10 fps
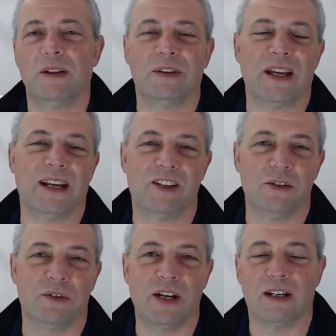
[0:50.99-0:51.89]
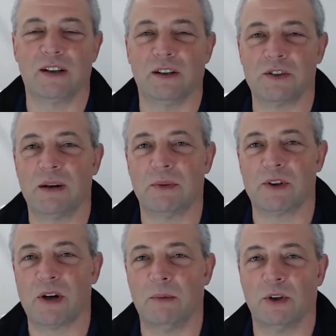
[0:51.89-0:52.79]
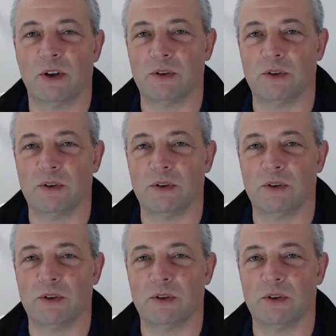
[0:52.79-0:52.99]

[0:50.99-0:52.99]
Without getting too technical, there's a number of trouble